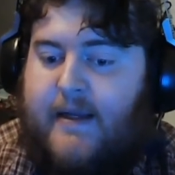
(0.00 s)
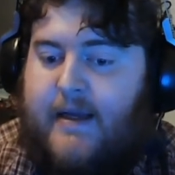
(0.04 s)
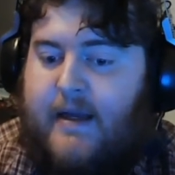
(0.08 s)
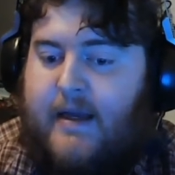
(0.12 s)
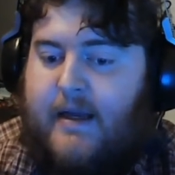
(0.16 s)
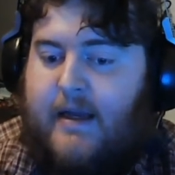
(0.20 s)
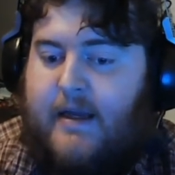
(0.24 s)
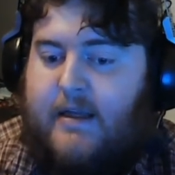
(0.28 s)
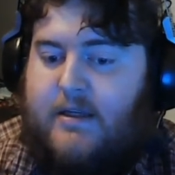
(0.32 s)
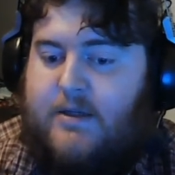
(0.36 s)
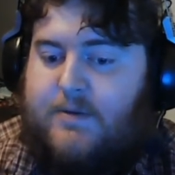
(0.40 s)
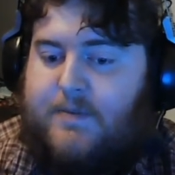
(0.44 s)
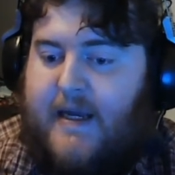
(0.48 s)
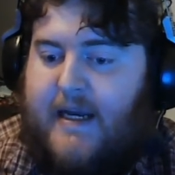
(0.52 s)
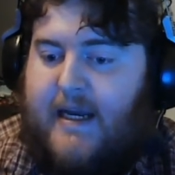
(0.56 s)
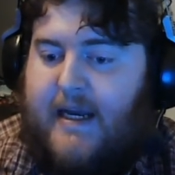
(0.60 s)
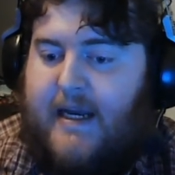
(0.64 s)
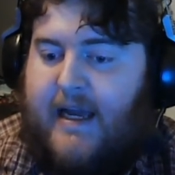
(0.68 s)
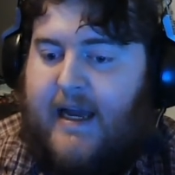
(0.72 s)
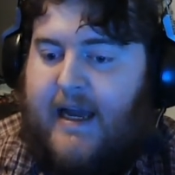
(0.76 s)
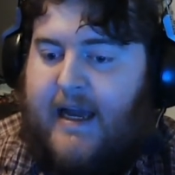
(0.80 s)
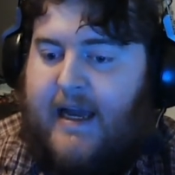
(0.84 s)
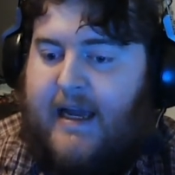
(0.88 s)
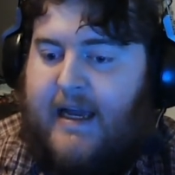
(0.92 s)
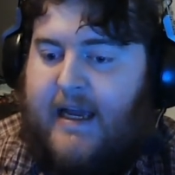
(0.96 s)
it's been
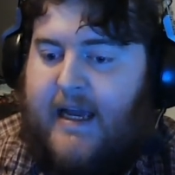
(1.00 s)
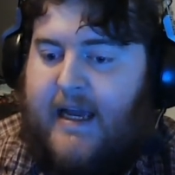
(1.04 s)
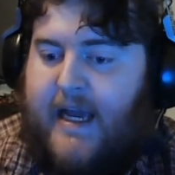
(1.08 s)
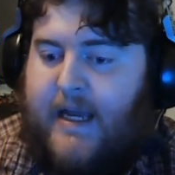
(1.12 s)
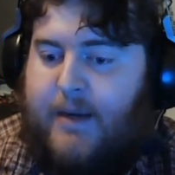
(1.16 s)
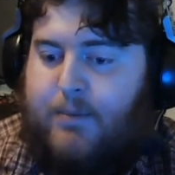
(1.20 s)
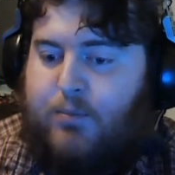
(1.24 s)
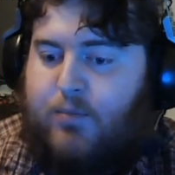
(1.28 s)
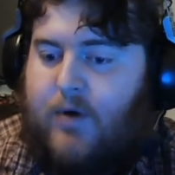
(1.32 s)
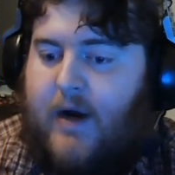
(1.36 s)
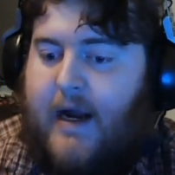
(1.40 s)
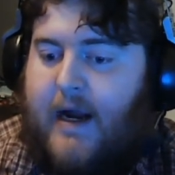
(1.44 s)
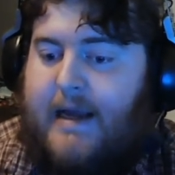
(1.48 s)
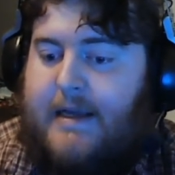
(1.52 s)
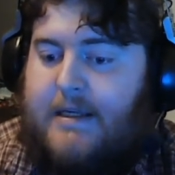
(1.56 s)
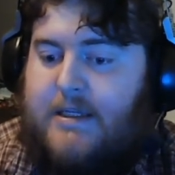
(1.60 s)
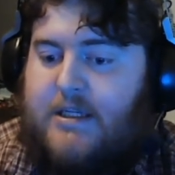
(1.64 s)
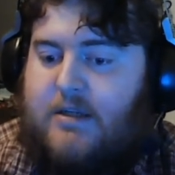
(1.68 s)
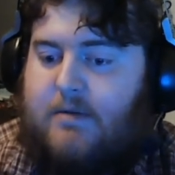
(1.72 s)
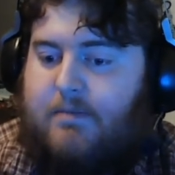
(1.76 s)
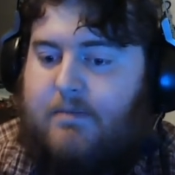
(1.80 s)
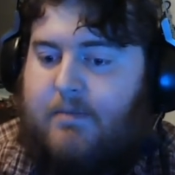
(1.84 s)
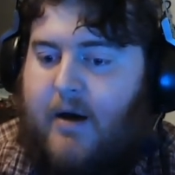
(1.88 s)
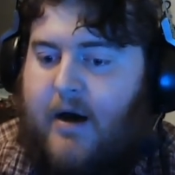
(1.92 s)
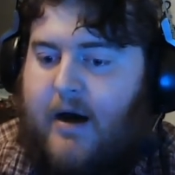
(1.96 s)
a, a, bright
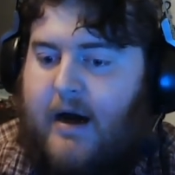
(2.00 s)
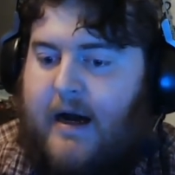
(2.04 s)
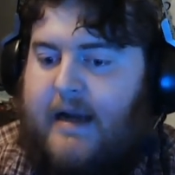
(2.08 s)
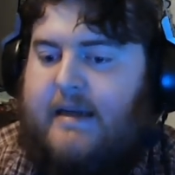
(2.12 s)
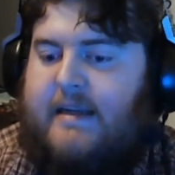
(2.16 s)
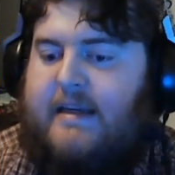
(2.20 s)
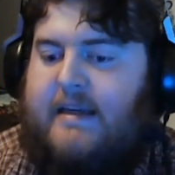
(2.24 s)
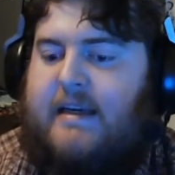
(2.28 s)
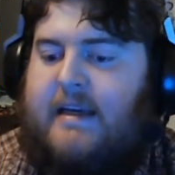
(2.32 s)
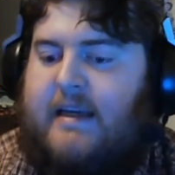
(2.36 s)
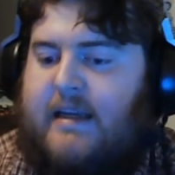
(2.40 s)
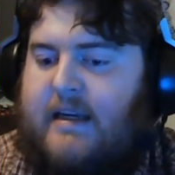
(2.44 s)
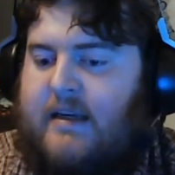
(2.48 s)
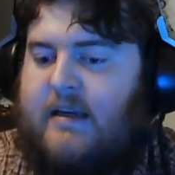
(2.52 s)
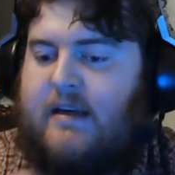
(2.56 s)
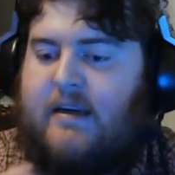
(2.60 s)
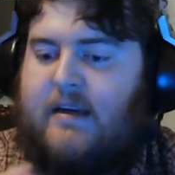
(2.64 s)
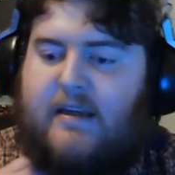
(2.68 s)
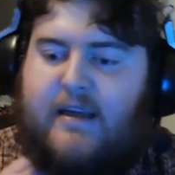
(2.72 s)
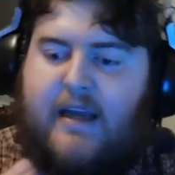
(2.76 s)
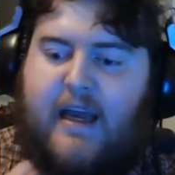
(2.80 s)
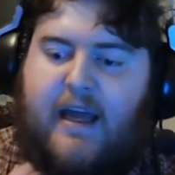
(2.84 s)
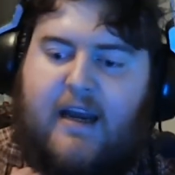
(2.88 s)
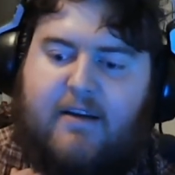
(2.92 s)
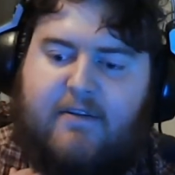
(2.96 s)
spot in
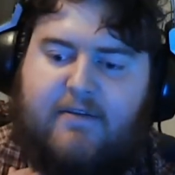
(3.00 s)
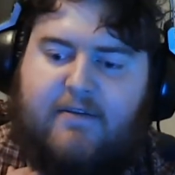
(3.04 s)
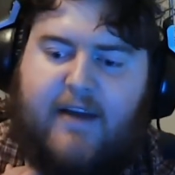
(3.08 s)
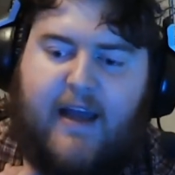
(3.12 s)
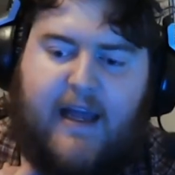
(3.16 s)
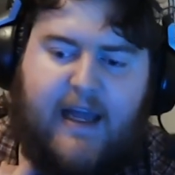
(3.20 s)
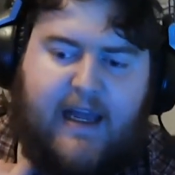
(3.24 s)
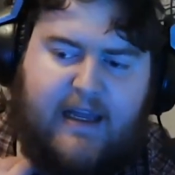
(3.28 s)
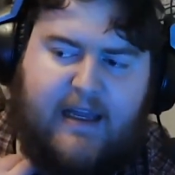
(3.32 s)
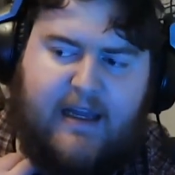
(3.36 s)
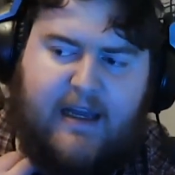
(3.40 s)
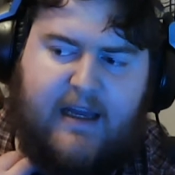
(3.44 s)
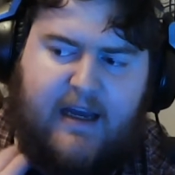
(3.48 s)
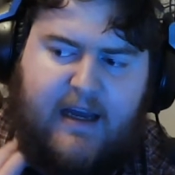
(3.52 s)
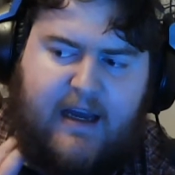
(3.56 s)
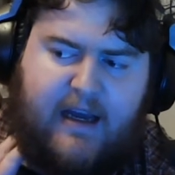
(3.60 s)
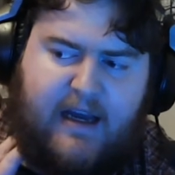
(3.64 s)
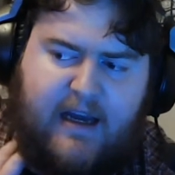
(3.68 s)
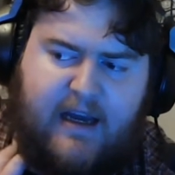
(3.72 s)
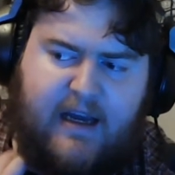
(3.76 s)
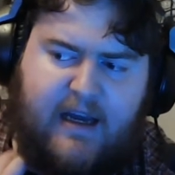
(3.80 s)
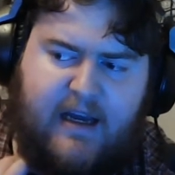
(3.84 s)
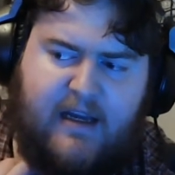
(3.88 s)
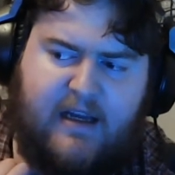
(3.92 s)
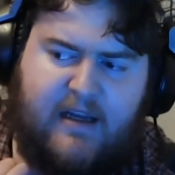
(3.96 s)
kind of a
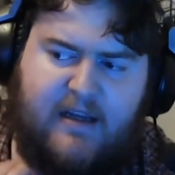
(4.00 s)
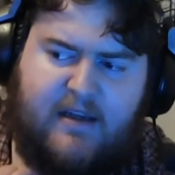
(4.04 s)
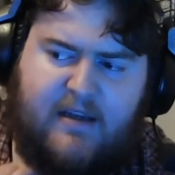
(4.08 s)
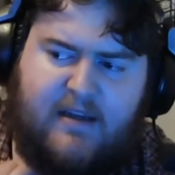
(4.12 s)
uh,